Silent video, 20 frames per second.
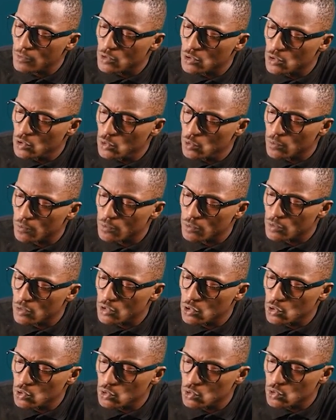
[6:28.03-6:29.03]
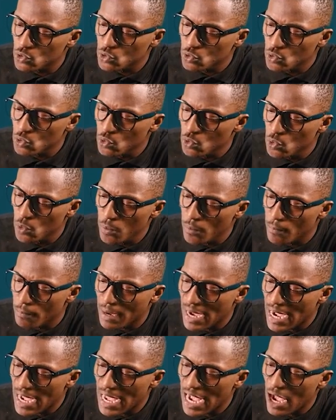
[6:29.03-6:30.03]
2. So 2
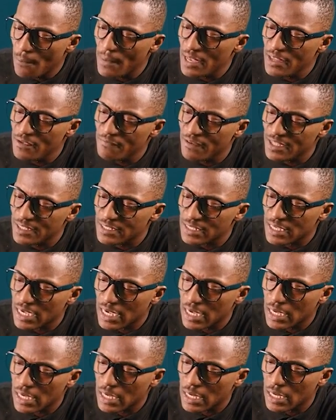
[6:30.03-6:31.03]
by how many vertical?